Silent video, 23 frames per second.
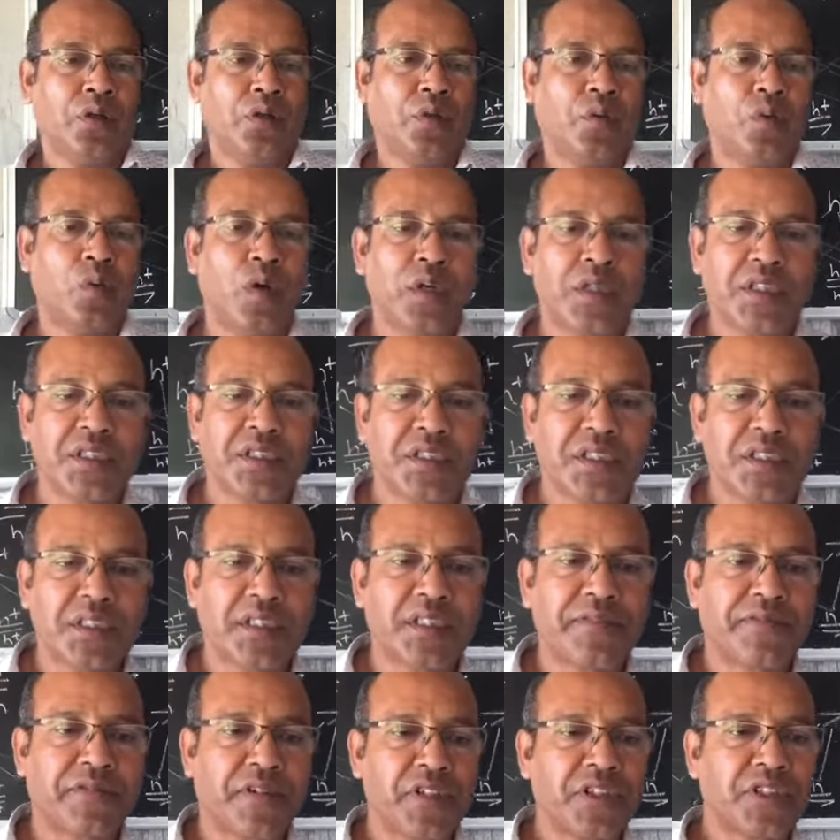what is the
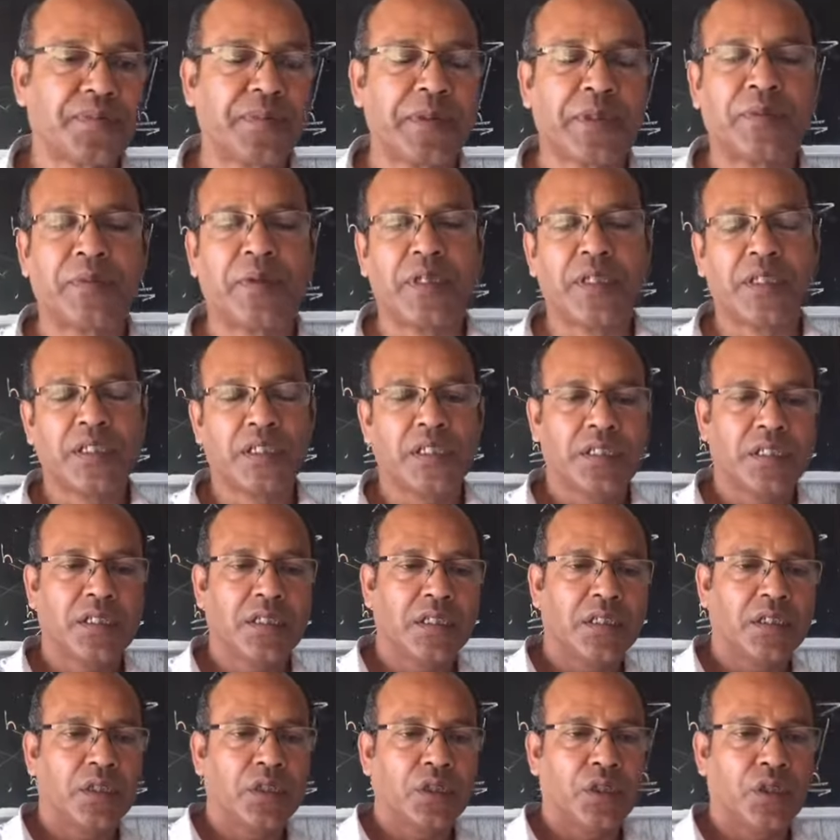difference
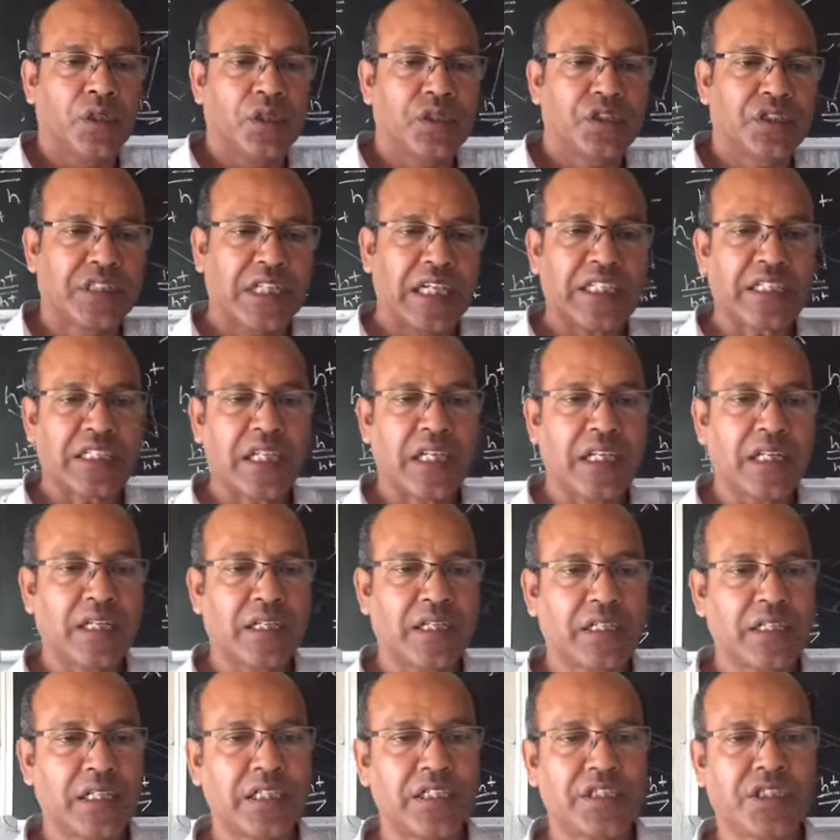between sex
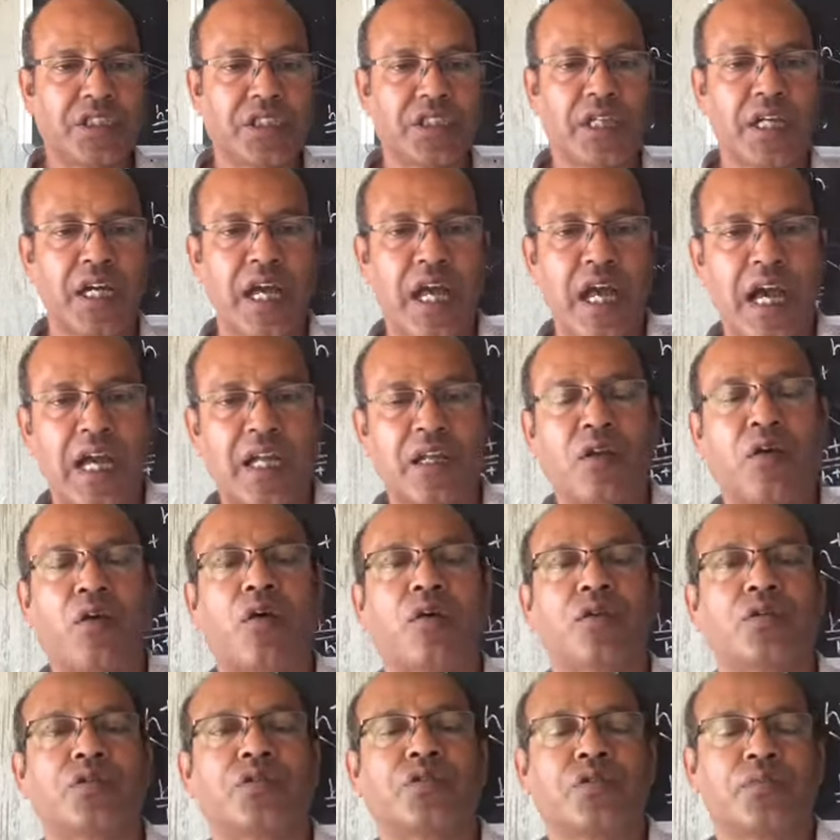linkage and
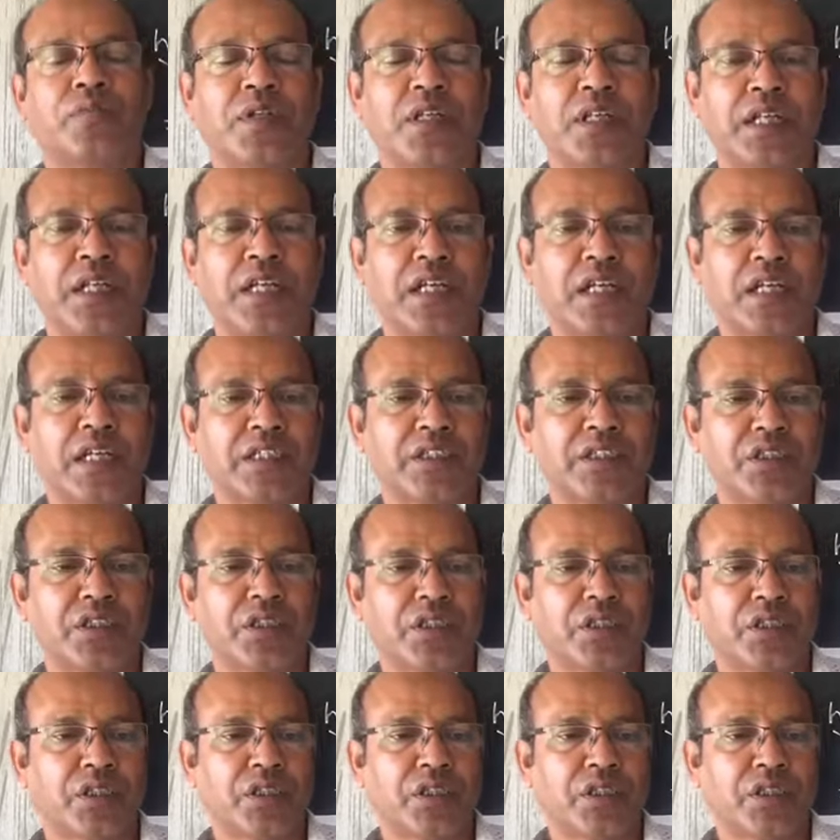autosomal linkage?